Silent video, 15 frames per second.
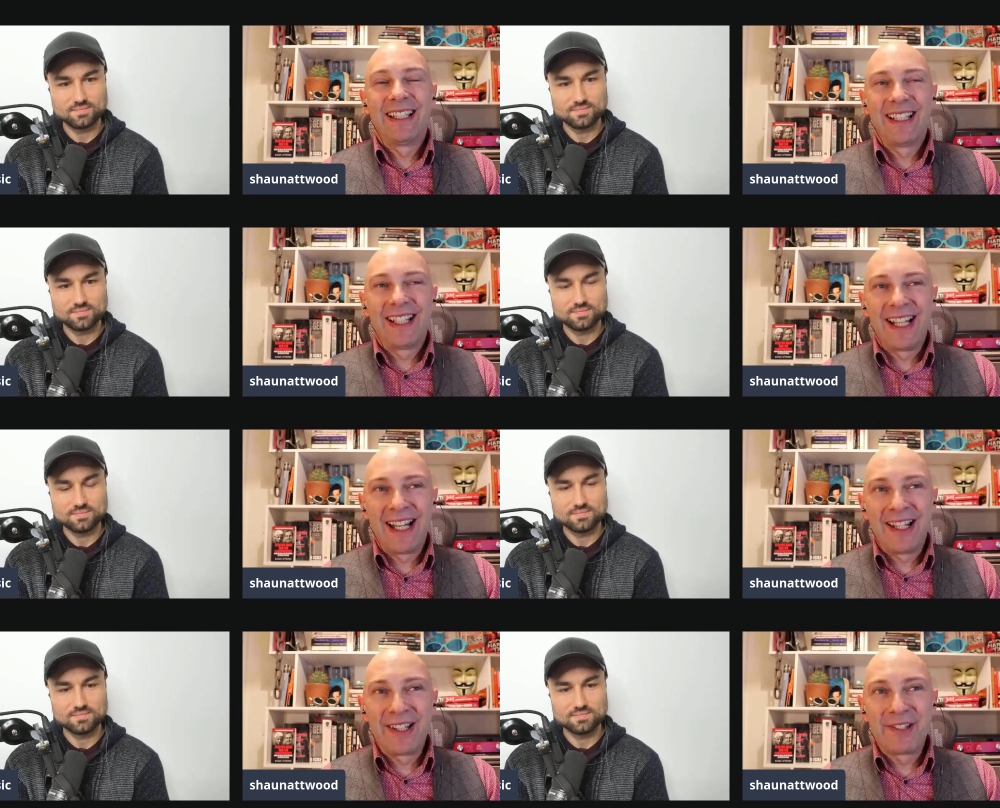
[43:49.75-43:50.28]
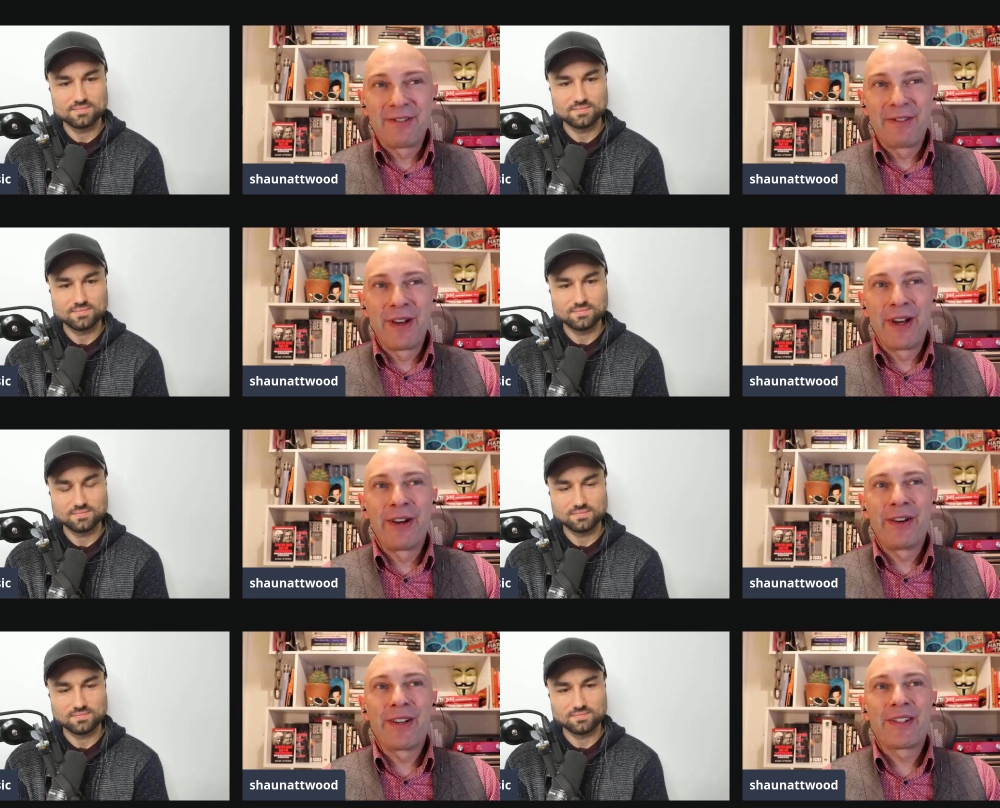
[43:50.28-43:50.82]
Speaker 1: And there's
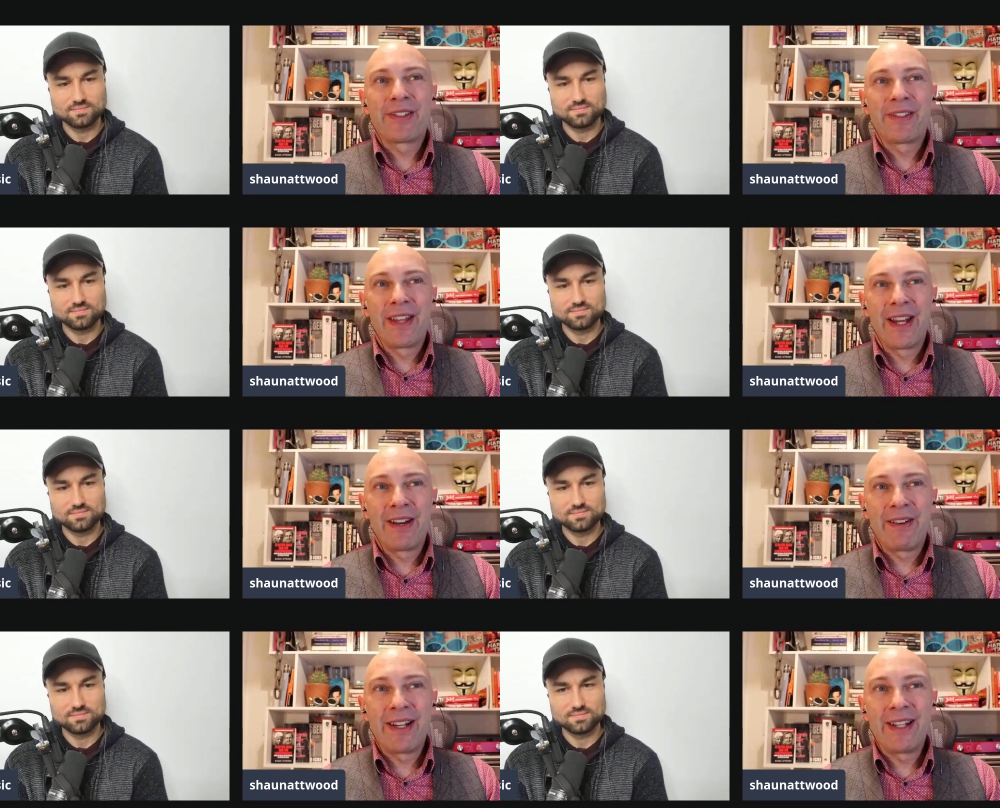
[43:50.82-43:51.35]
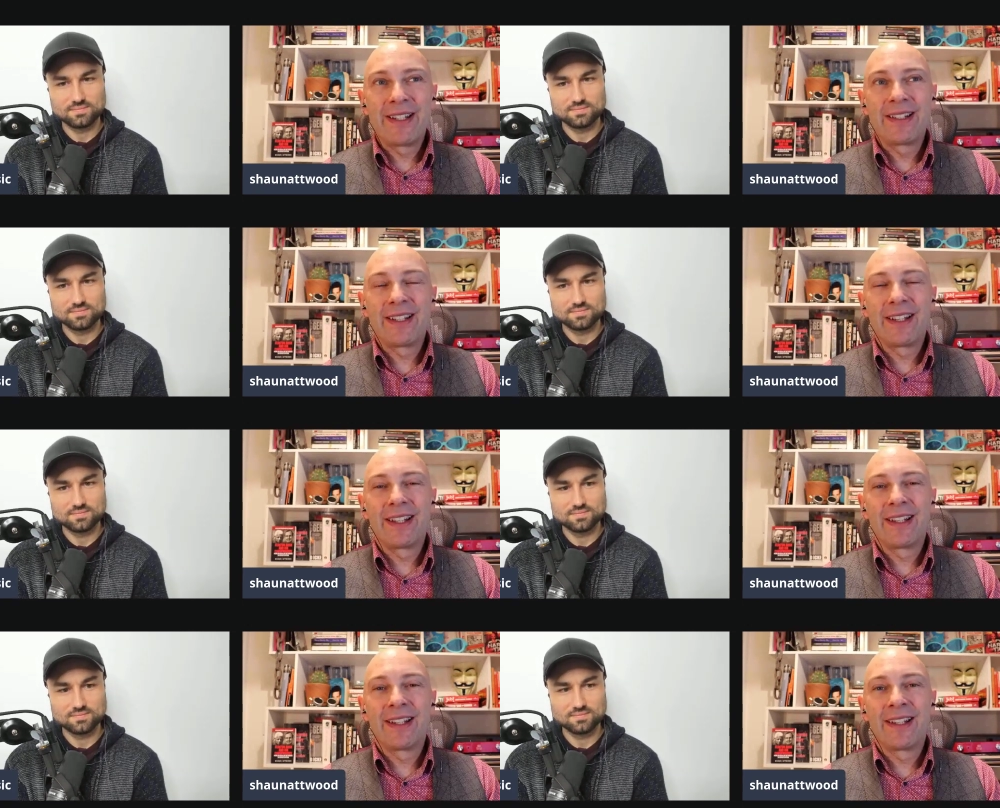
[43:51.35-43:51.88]
various theories
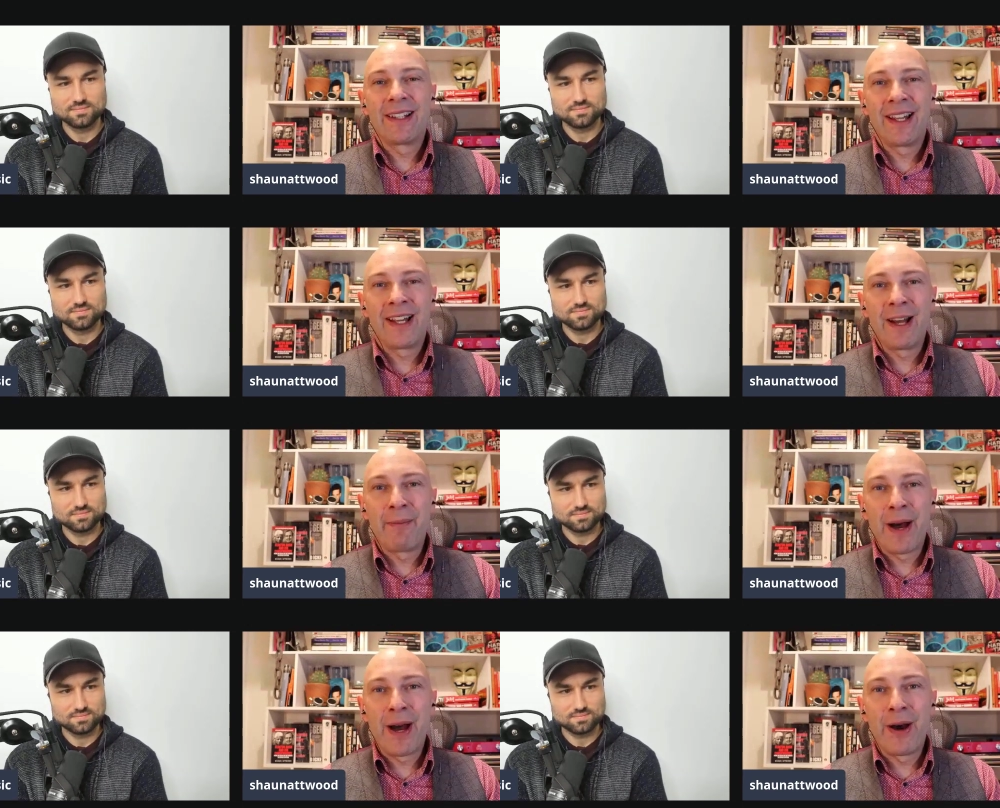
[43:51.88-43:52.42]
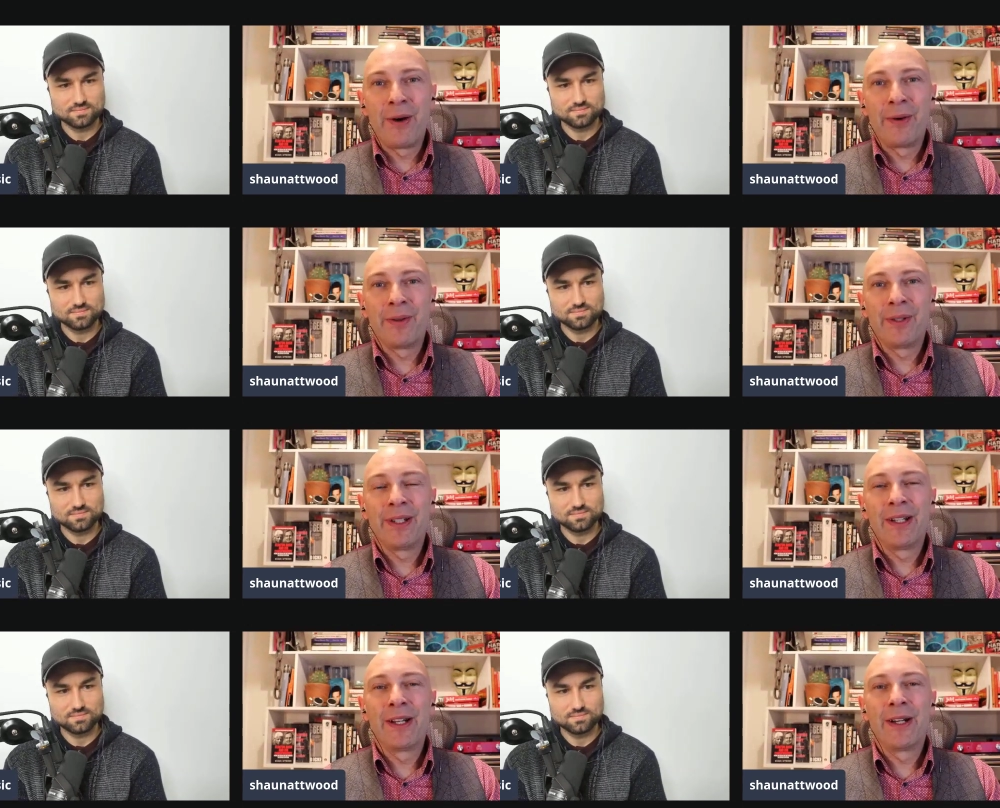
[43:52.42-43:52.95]
that about,
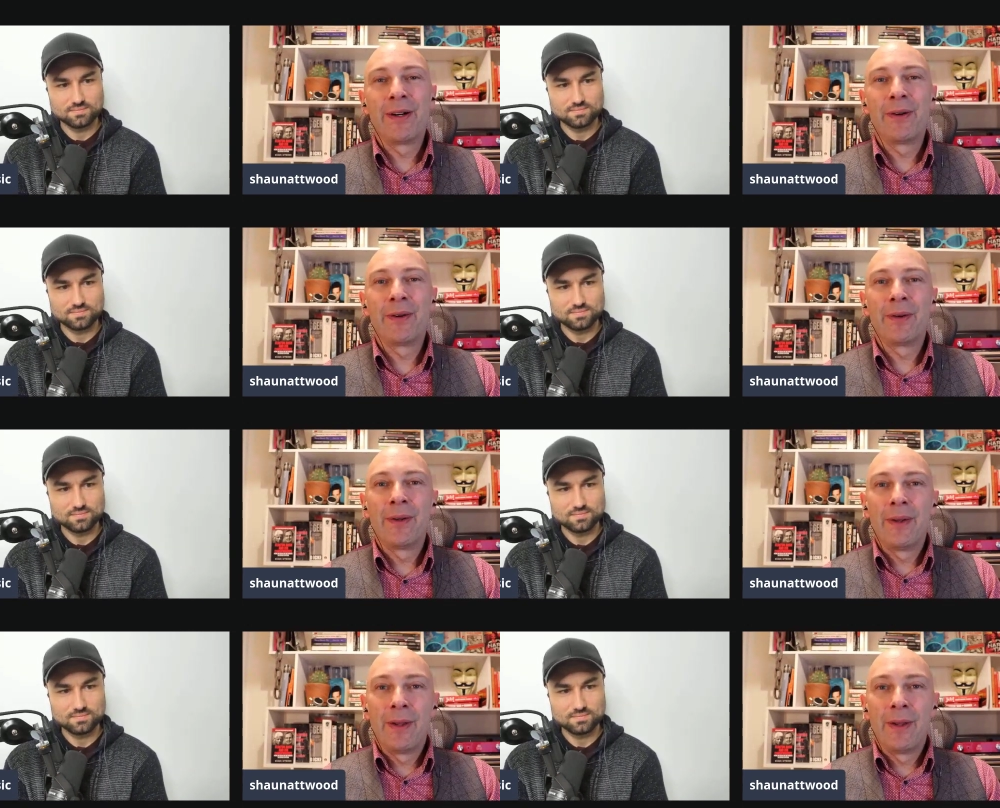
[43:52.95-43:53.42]
you know,